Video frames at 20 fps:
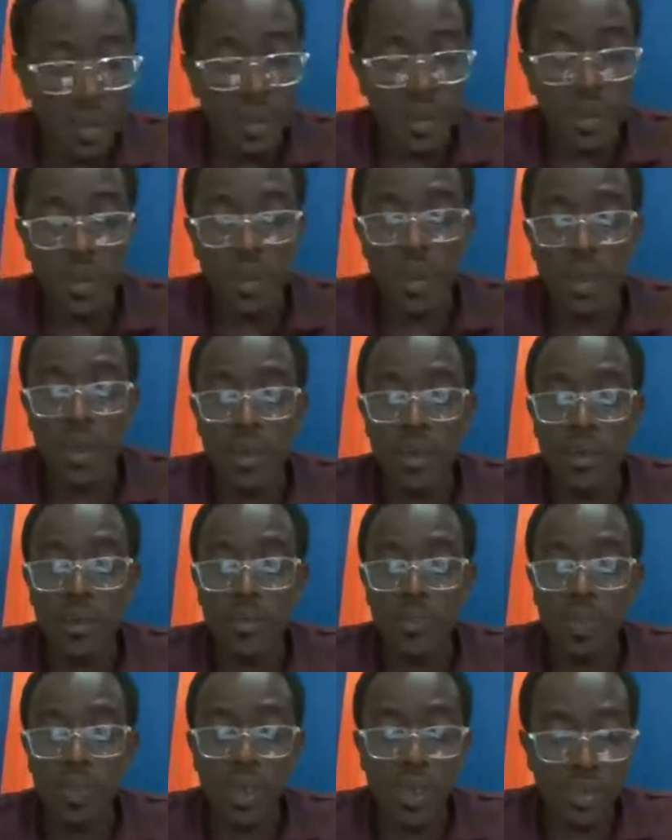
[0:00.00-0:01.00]
And then
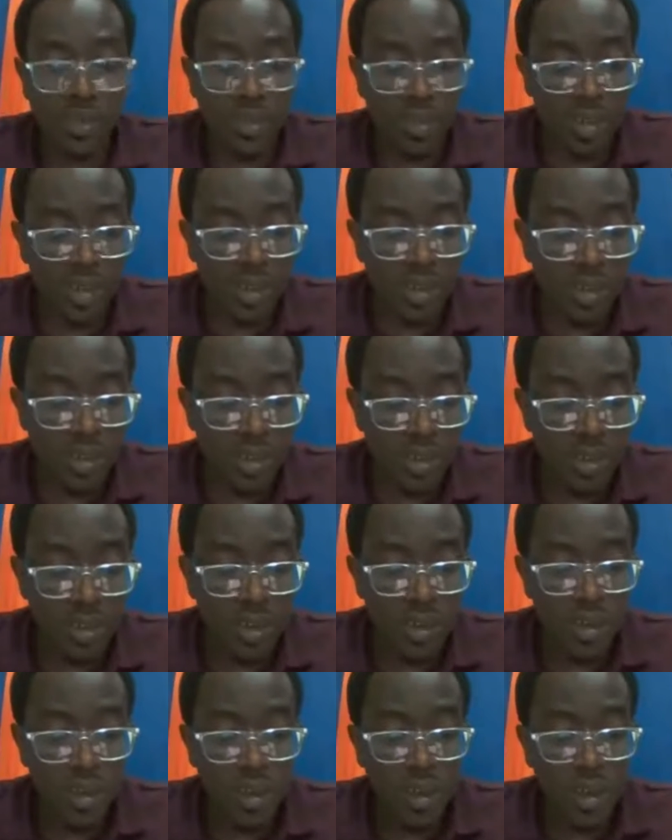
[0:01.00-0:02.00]
PSG
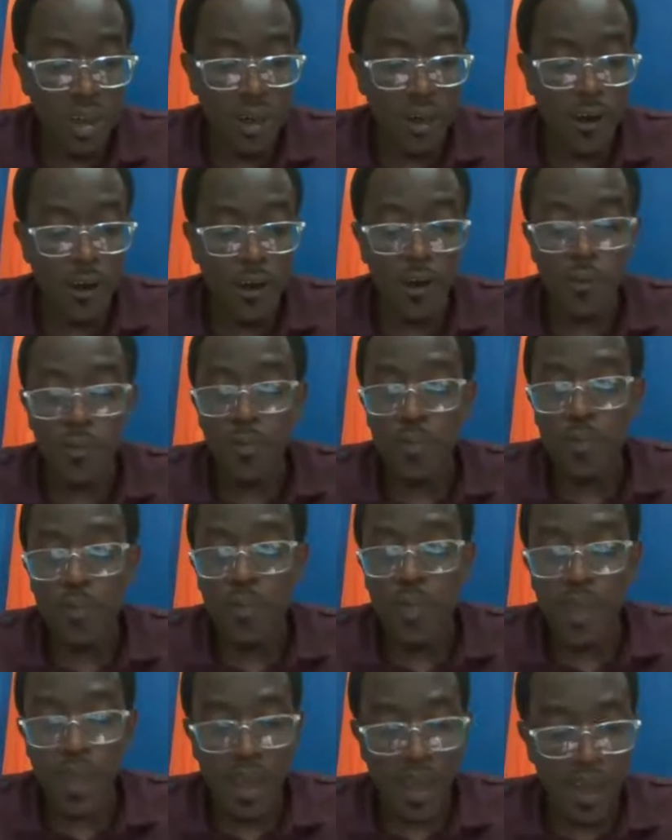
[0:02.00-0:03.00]
uh,
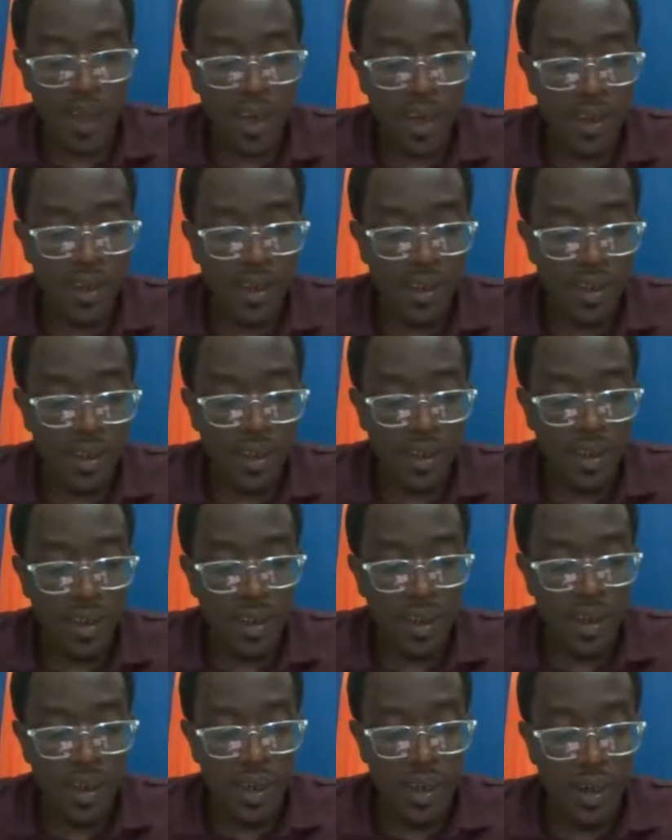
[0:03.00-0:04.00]
had
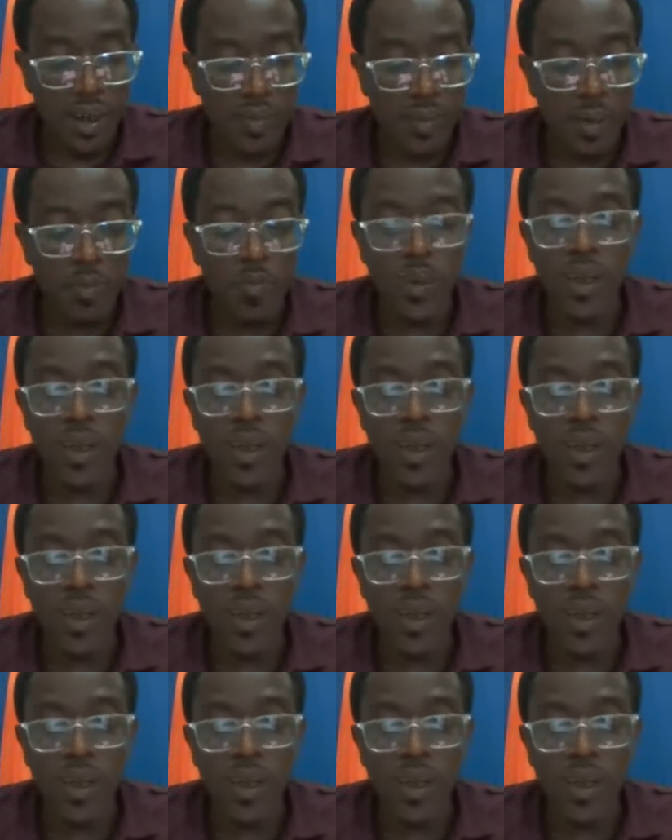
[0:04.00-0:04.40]
a